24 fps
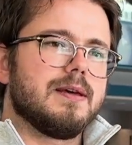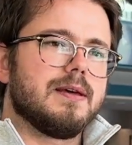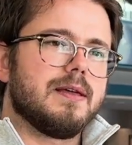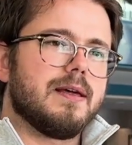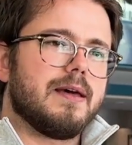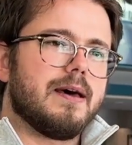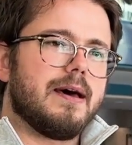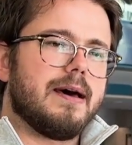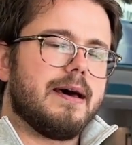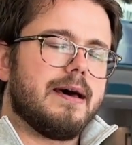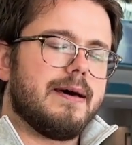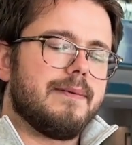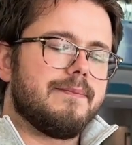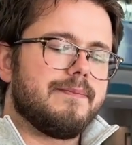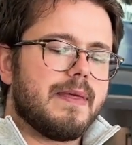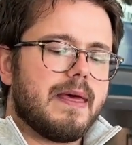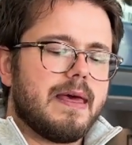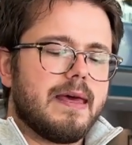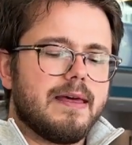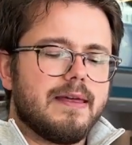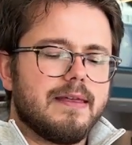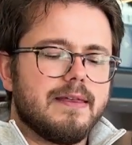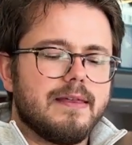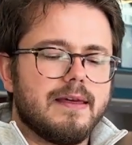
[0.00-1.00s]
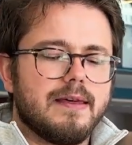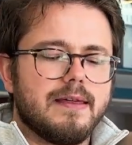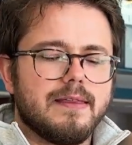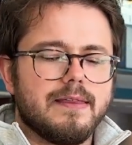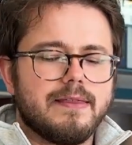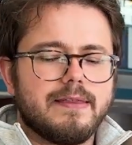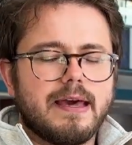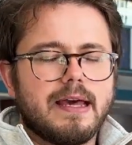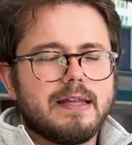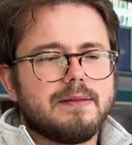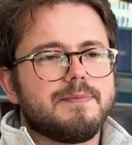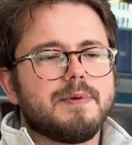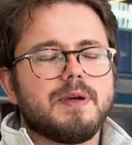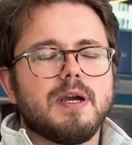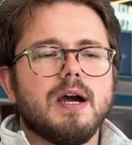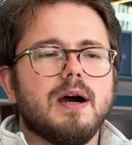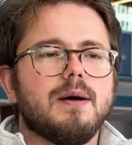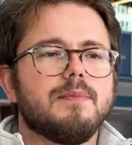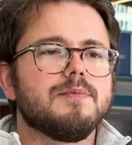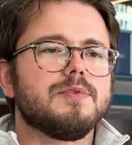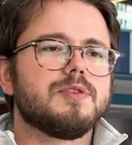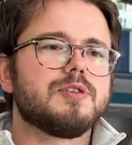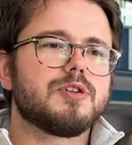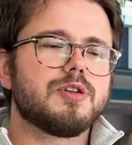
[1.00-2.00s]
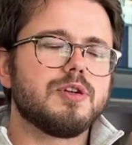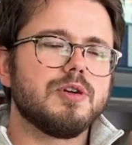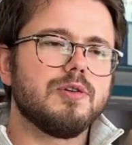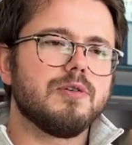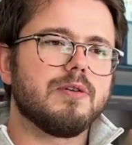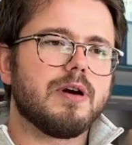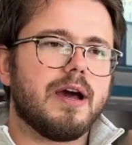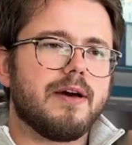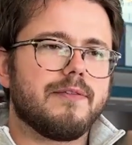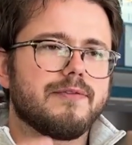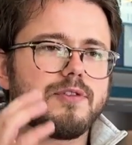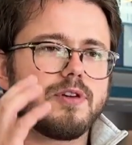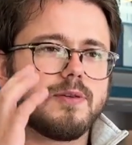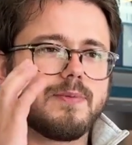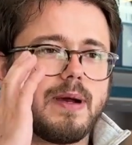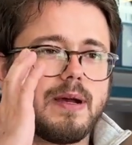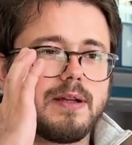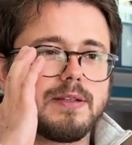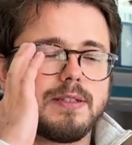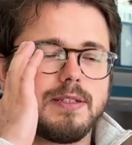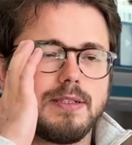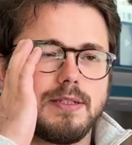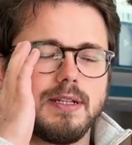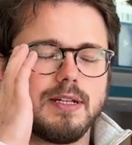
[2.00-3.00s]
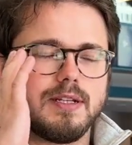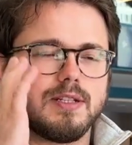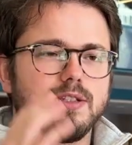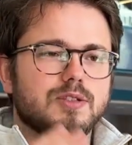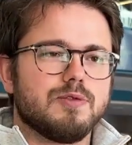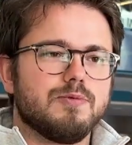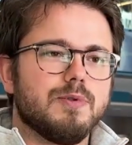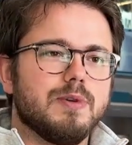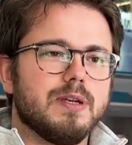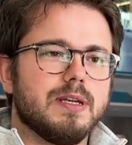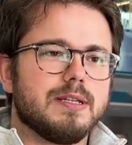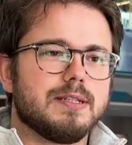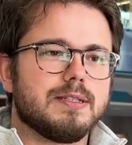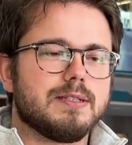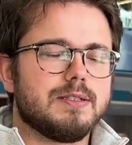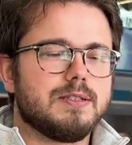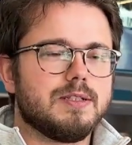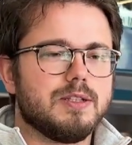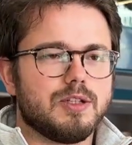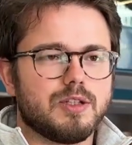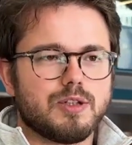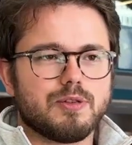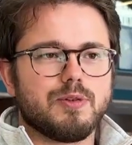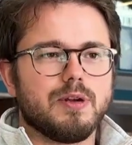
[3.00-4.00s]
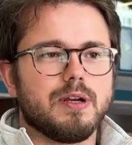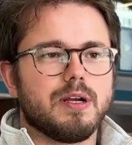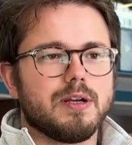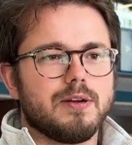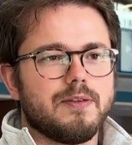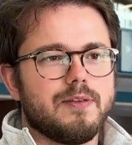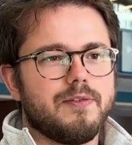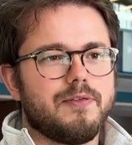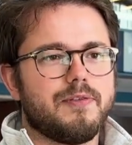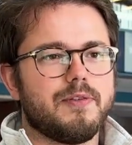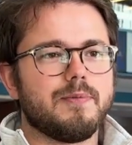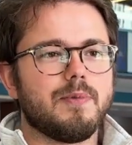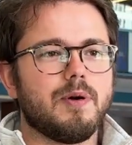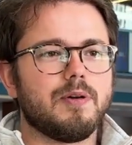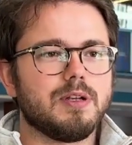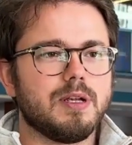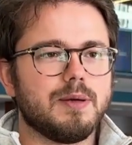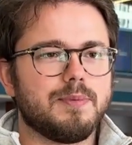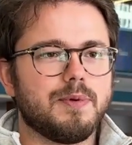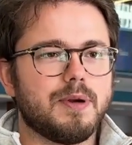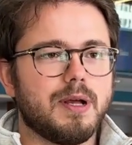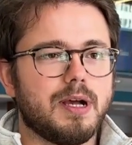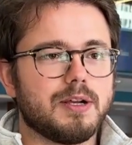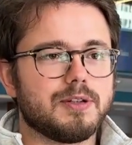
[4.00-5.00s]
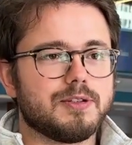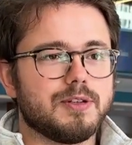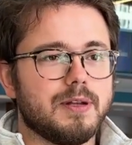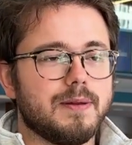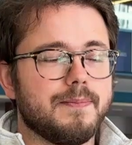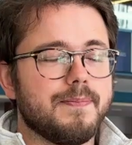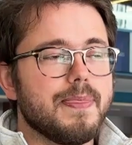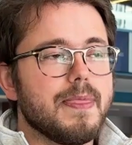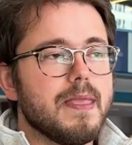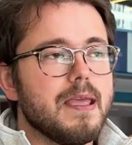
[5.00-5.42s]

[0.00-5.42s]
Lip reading: that come true after about 6 weeks to trigger this ammonia production.